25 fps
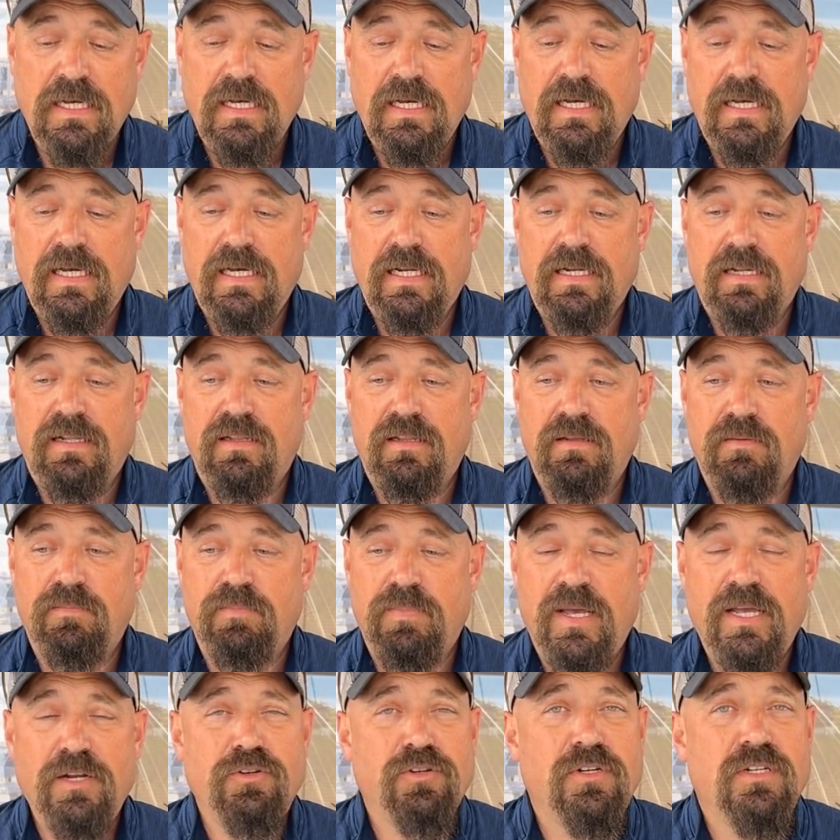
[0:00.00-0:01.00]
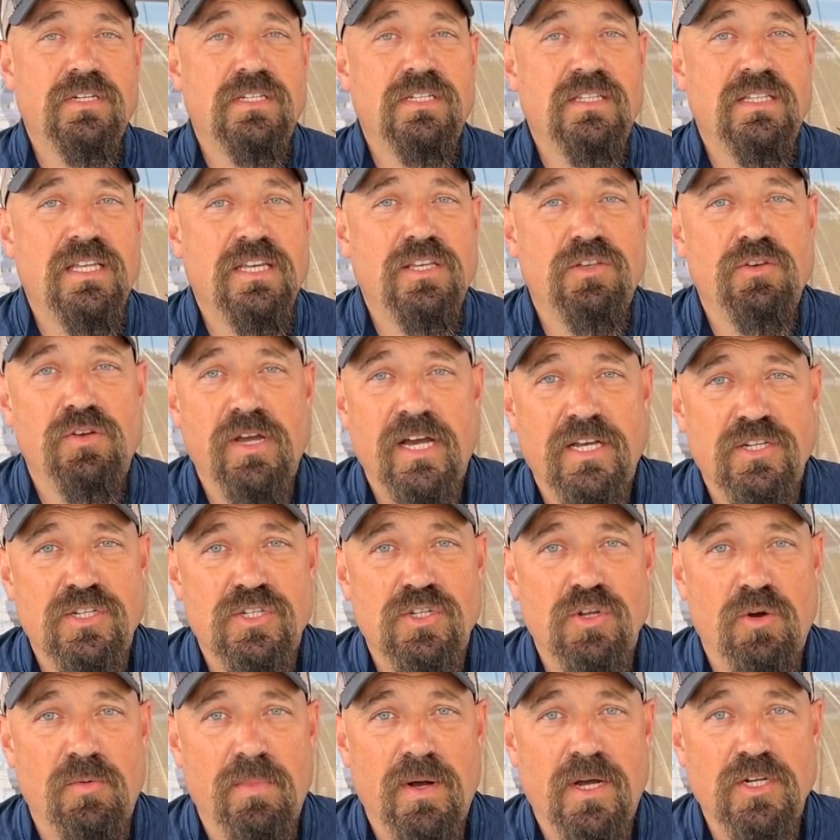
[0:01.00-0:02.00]
And patrons, thank you guys
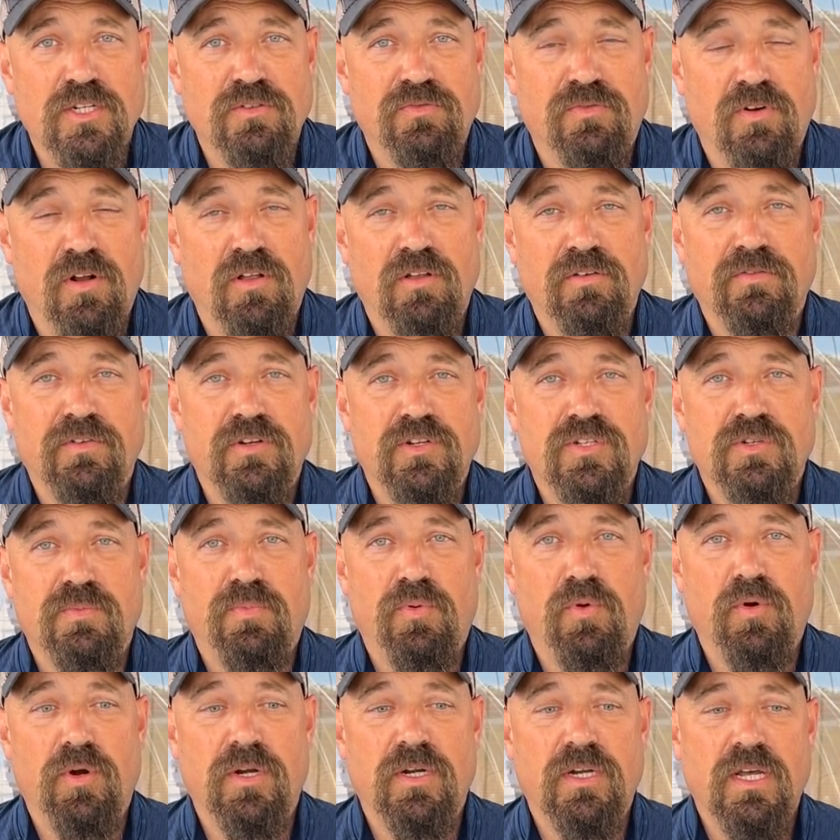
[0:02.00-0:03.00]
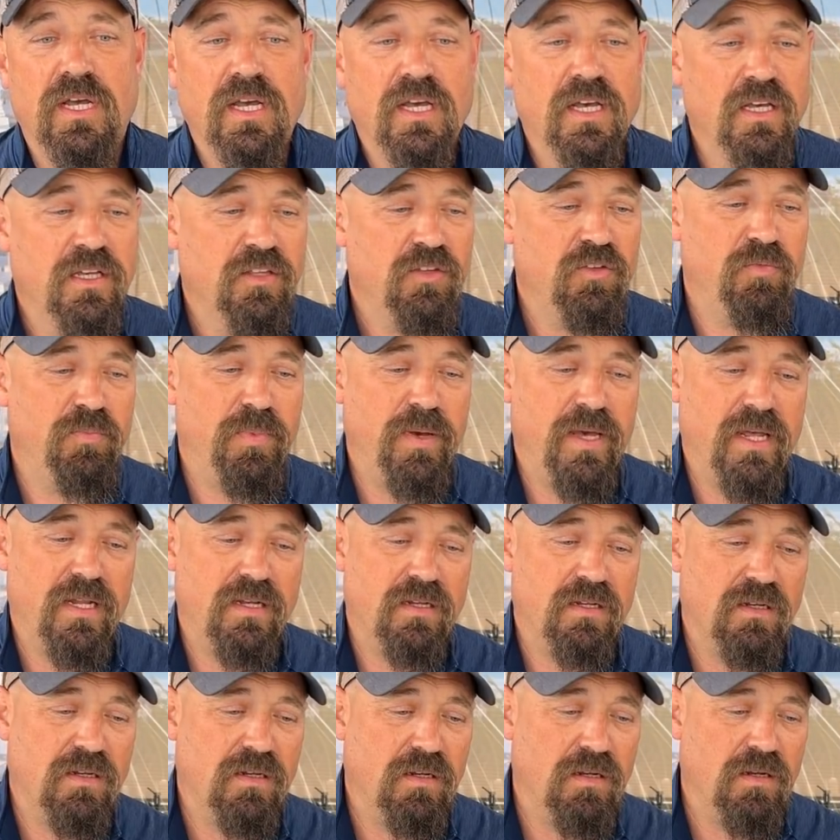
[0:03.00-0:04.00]
so much for all of your support. You've
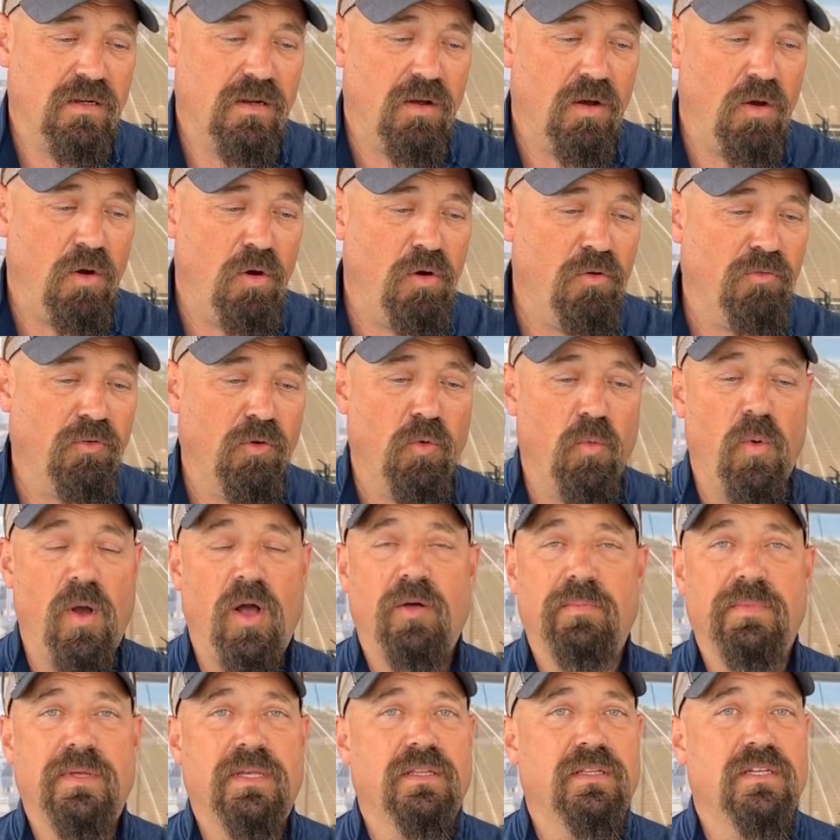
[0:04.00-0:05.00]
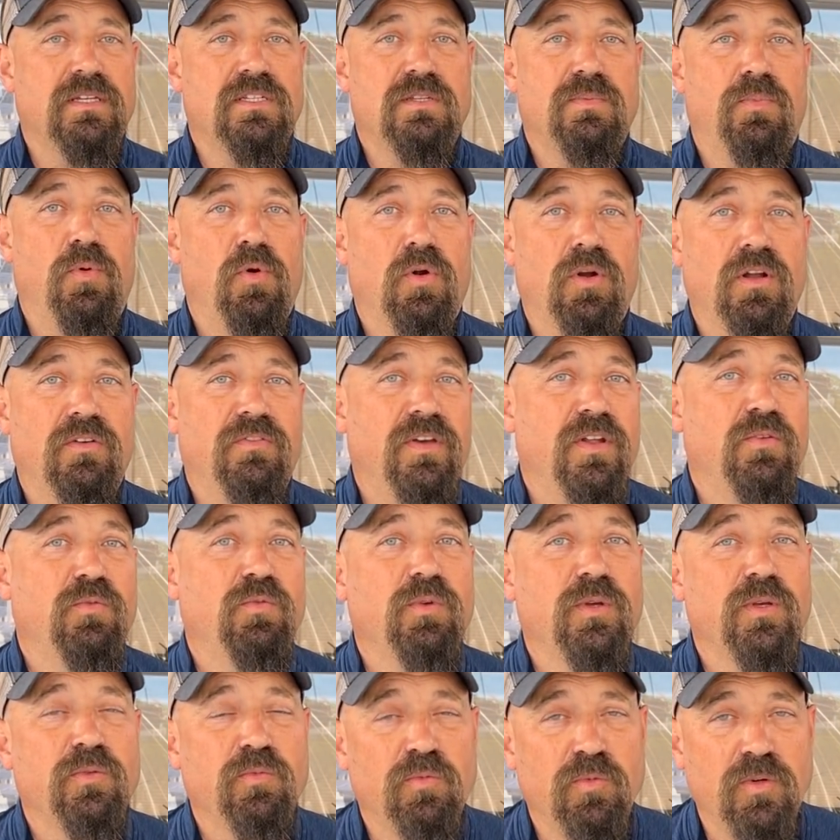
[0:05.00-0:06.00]
been overwhelmingly supportive and
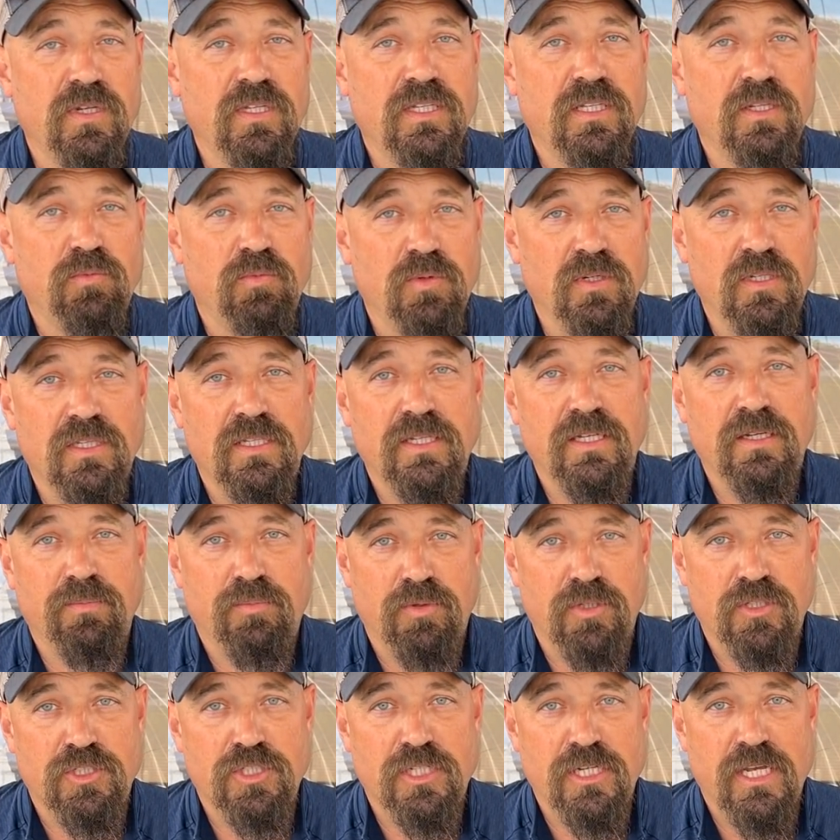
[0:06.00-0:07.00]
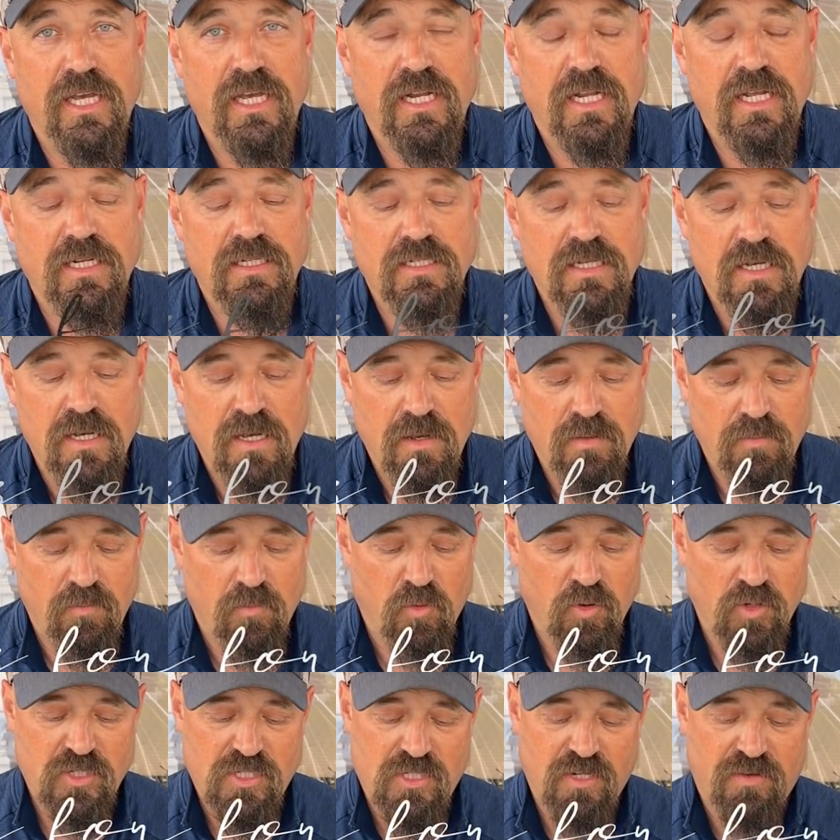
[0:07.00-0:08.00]
we really, really appreciate it.
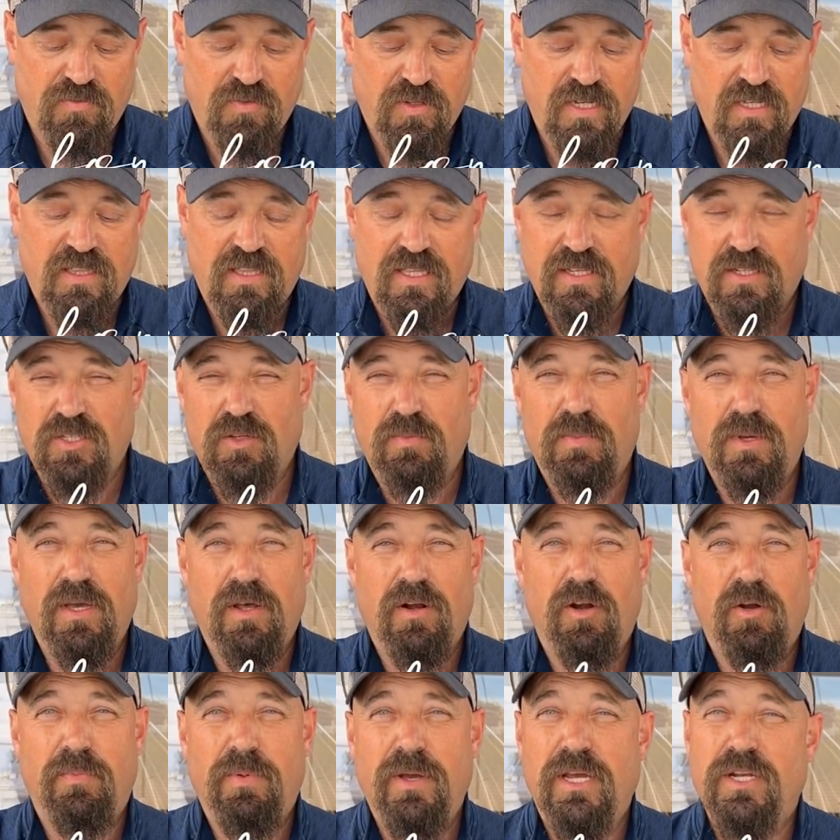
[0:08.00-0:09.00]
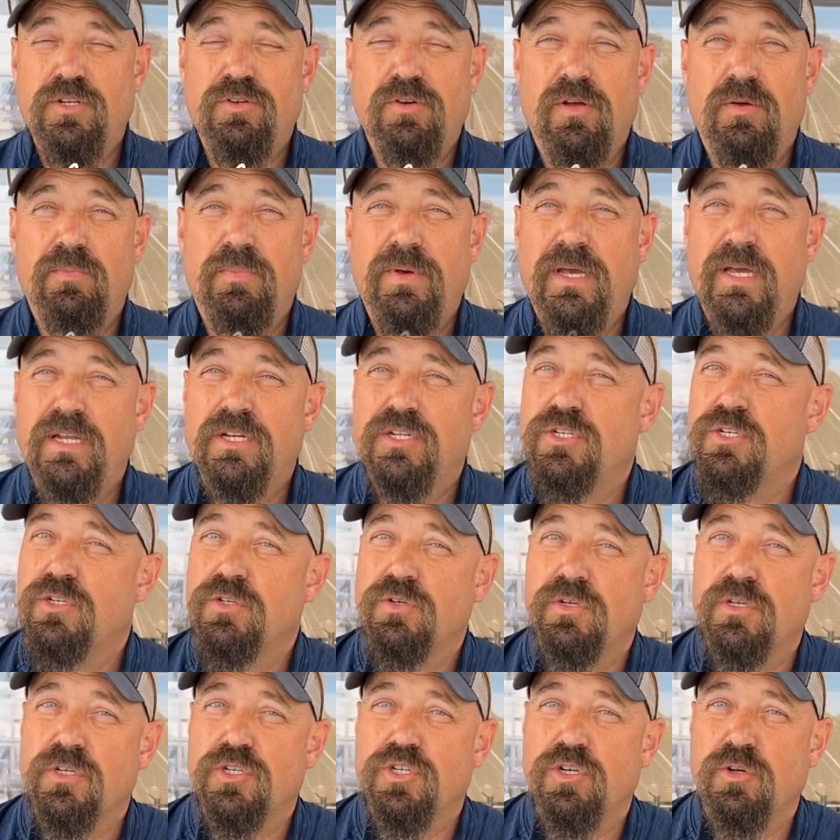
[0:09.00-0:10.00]
More stuff like this will be on our Patreon page, so you
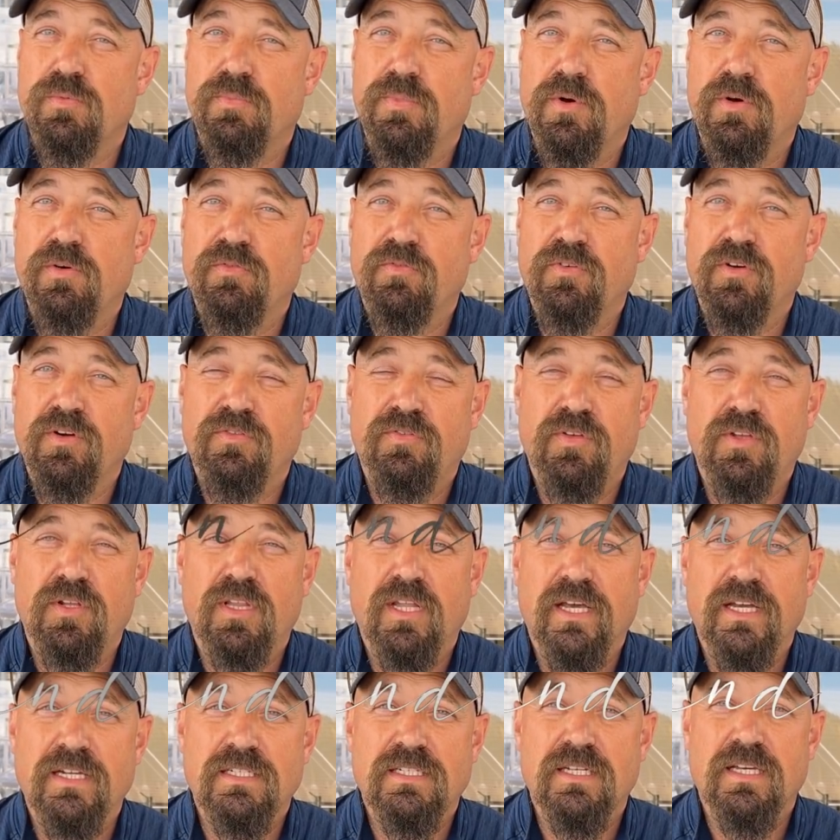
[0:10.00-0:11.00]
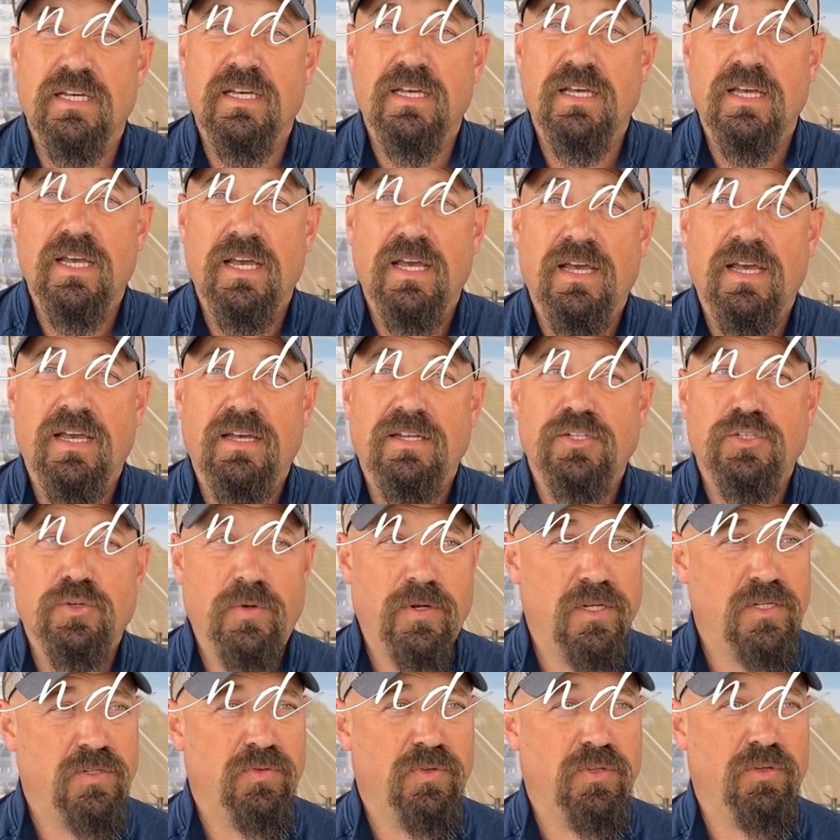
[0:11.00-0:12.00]
can jump over if you'd like to join
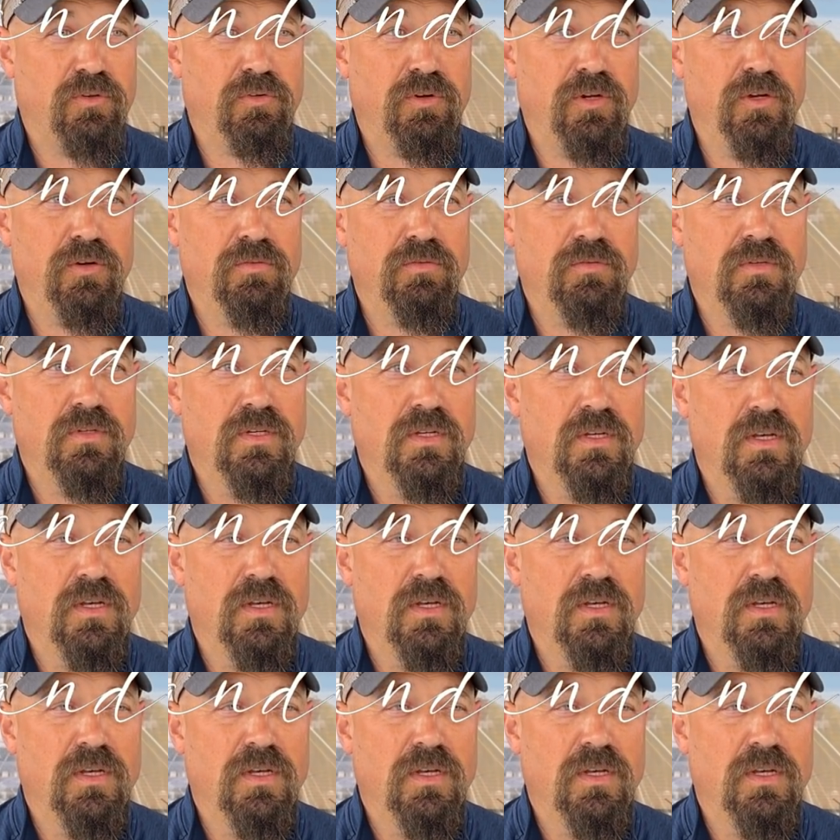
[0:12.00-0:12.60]
us with the crew.